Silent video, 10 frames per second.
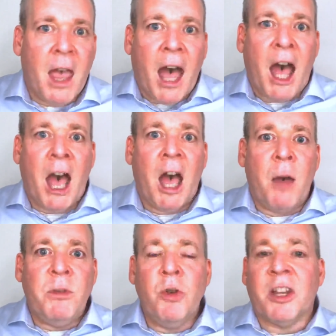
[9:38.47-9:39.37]

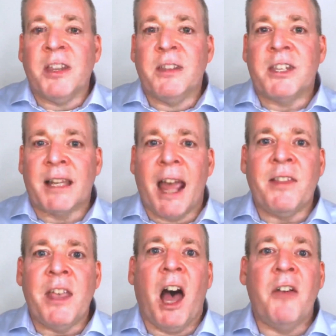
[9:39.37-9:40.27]
You can select
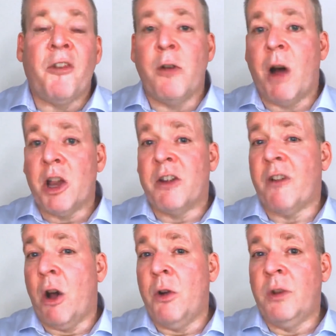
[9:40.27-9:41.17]
the iPhone
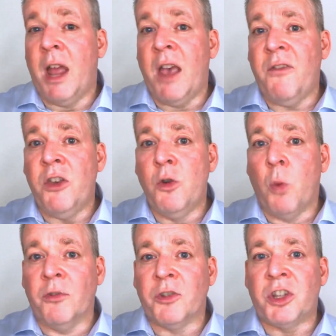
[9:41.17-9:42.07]
microphone if you
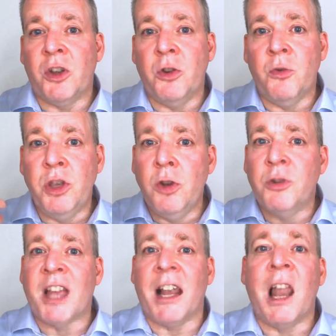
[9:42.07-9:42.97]
want to
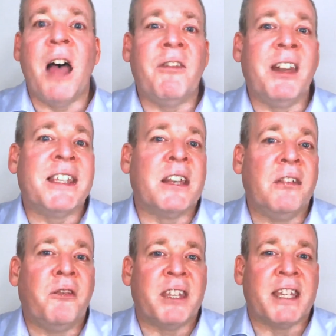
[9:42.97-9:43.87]
use that live
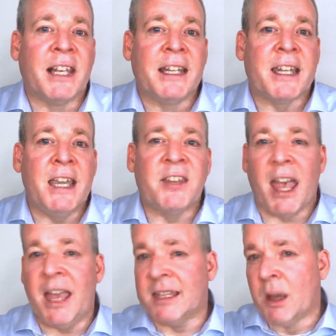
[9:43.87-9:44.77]
listen facility to
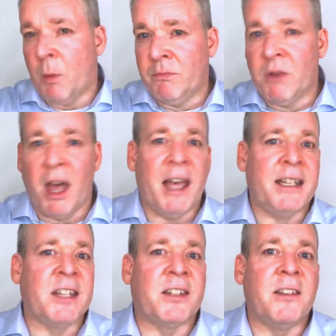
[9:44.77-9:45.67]
hear someone at a
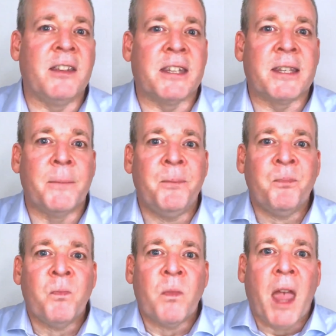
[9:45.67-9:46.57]
distance.
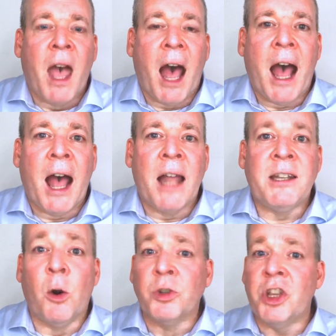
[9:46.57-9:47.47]
and
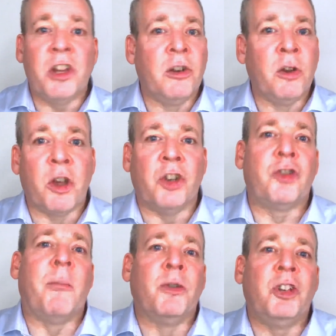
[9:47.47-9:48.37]
also you can look at
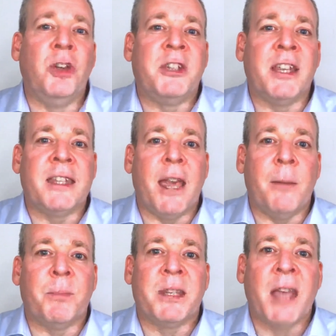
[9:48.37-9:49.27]
troubleshooting
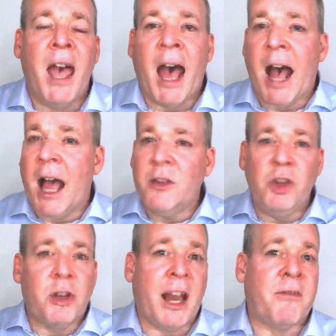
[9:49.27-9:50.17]
tips, and
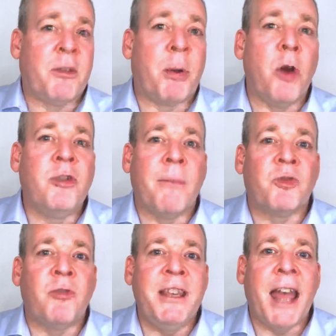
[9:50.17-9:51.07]
you can have the
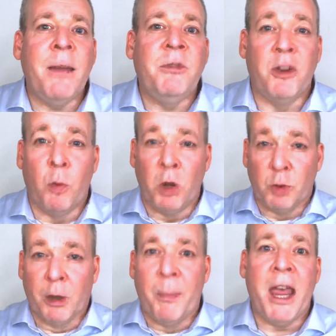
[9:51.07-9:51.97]
programs renamed for you, which
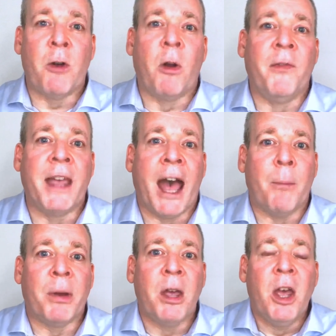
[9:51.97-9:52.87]
will appear on the
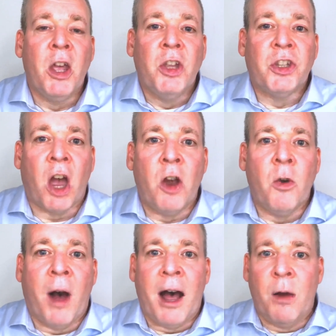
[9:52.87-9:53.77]
app.
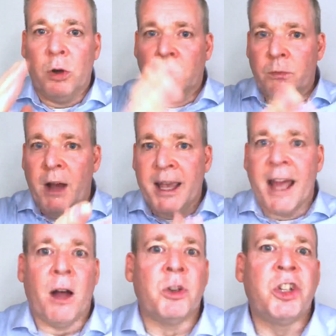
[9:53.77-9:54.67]
So
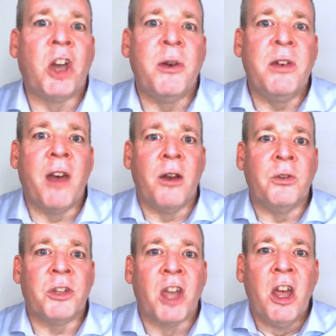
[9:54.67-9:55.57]
I'll show you
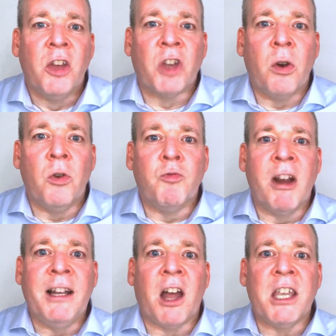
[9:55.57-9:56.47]
those. So
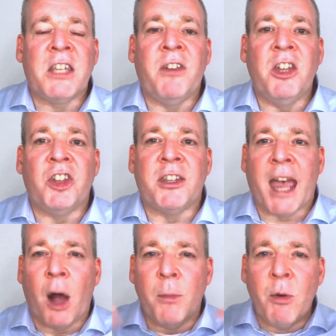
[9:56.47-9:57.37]
really nice feature to
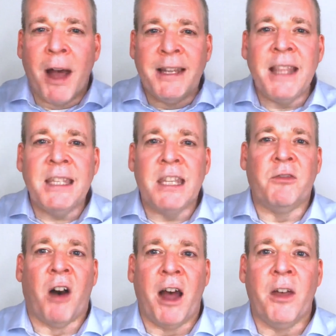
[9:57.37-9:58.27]
help you
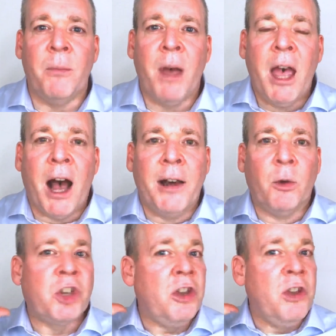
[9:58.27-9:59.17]
identify them, and
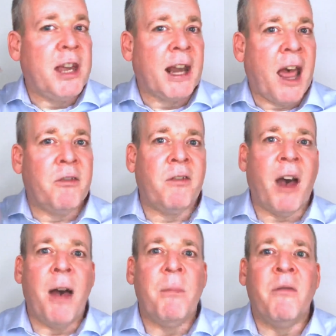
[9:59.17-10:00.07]
also you can have
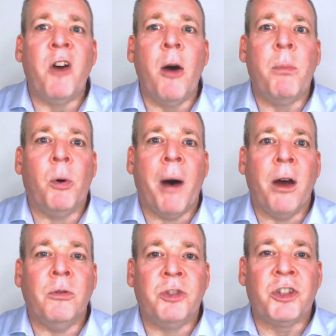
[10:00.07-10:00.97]
verbal
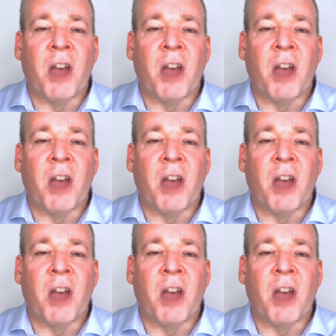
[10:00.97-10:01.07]
modes.